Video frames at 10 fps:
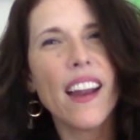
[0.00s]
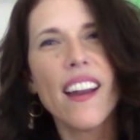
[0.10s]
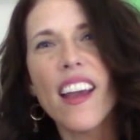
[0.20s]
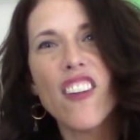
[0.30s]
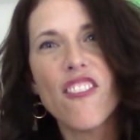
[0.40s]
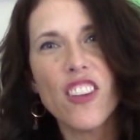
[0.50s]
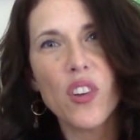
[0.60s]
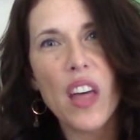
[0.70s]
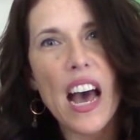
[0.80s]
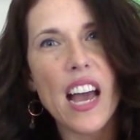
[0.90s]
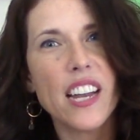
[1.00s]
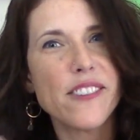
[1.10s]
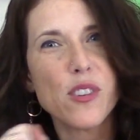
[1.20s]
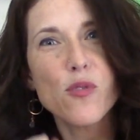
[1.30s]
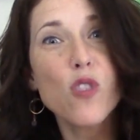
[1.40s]
and I could feel that, and I
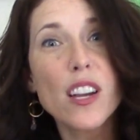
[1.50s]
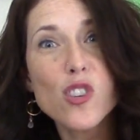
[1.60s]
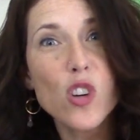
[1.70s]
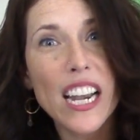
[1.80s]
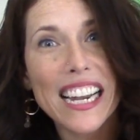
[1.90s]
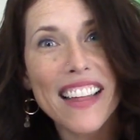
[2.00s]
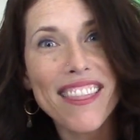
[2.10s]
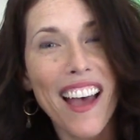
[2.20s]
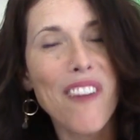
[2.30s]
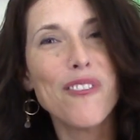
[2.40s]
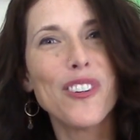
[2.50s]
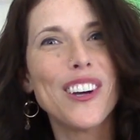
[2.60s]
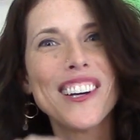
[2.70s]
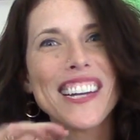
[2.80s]
was frustrated at them for